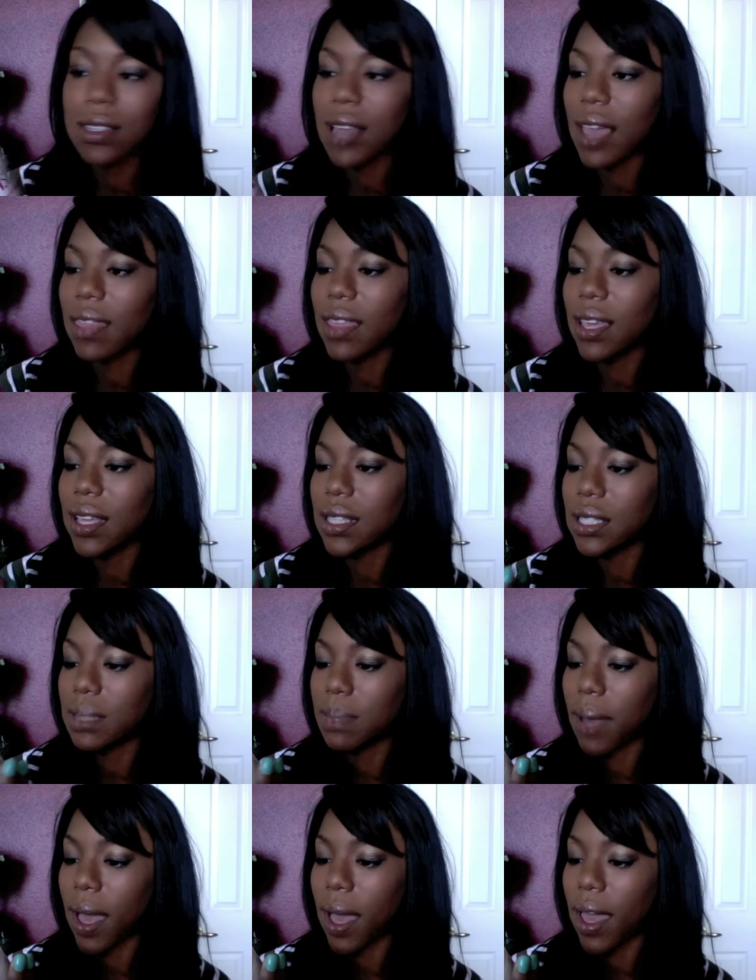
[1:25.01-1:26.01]
I think it's
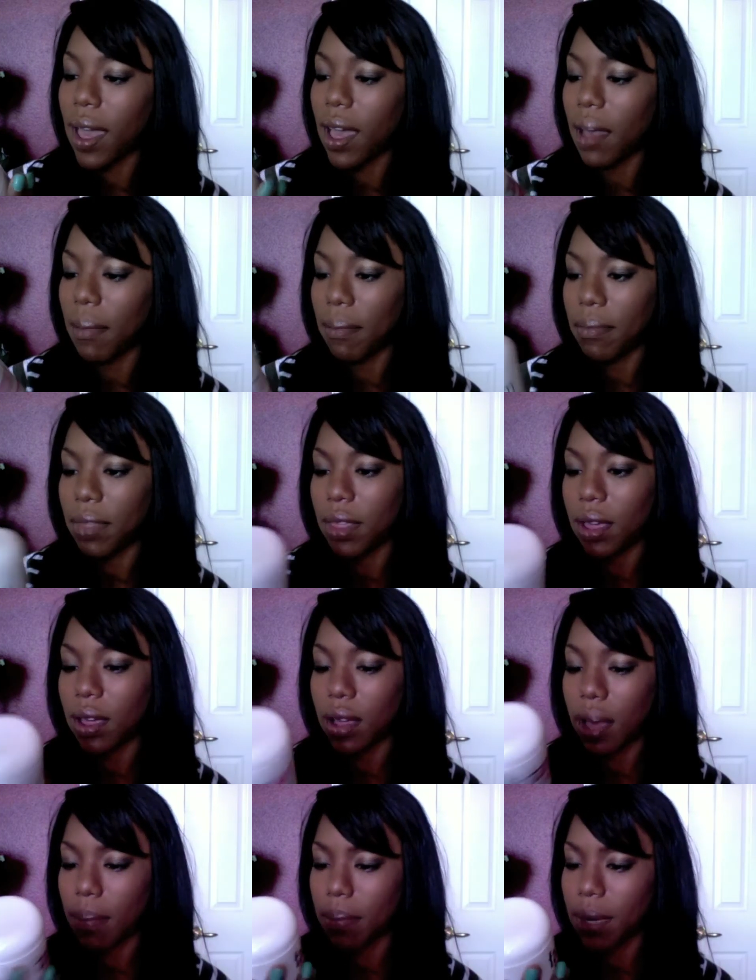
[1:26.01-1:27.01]
by um, the
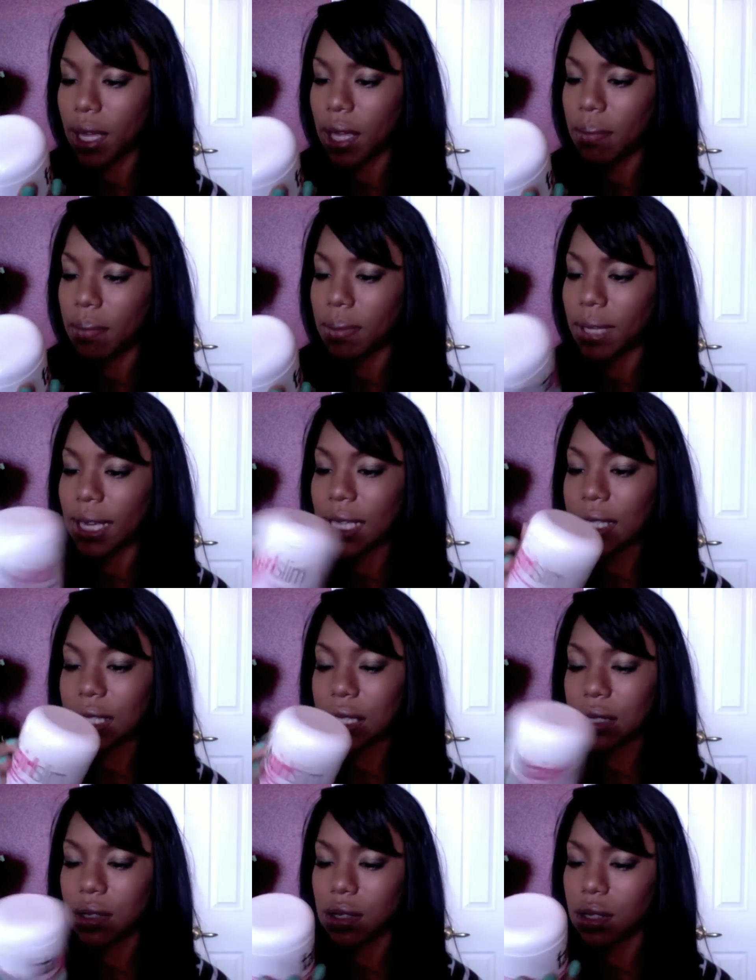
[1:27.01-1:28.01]
company
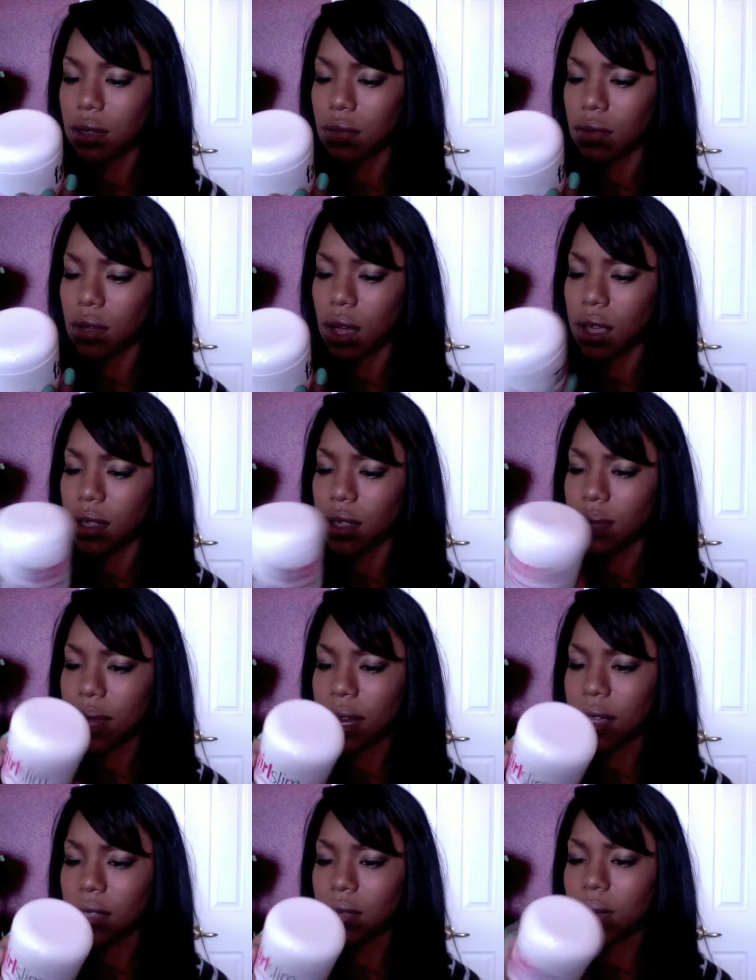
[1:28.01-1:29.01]
Bliss
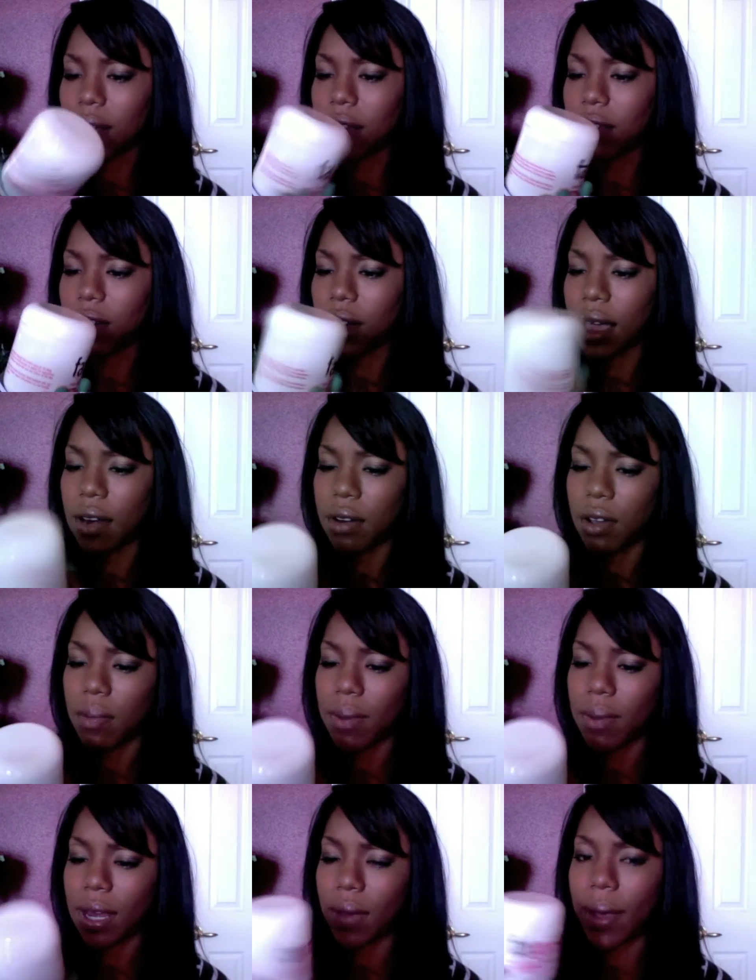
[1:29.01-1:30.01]
Cosmetics, whatever, I don't know, but
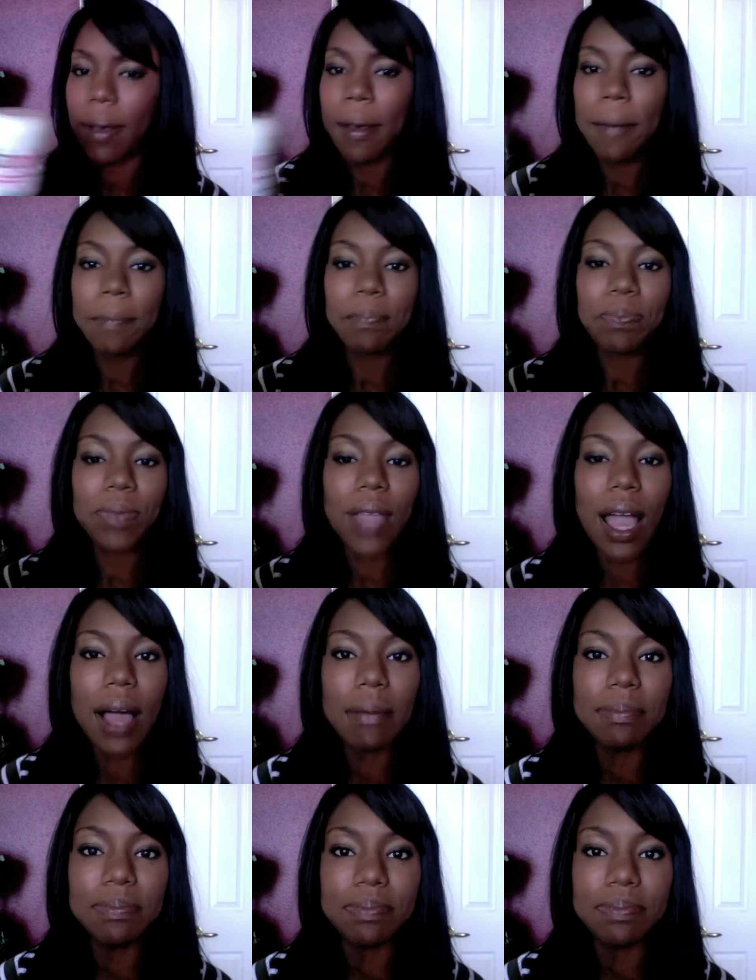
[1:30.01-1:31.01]
anyway, um,